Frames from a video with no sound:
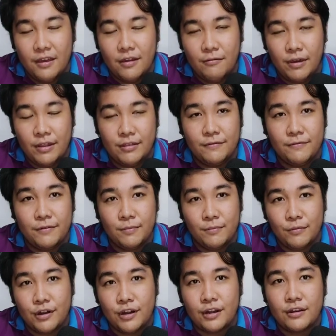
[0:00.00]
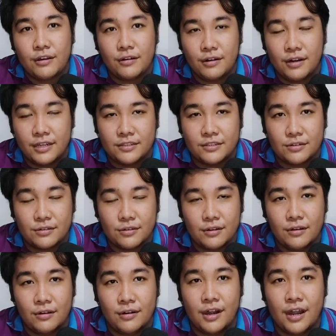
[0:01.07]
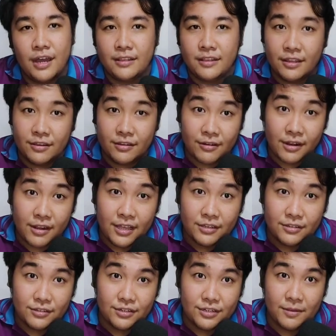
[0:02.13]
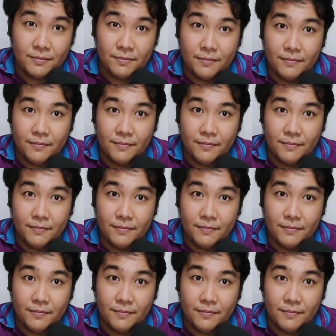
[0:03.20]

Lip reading: whether from work in your relationship.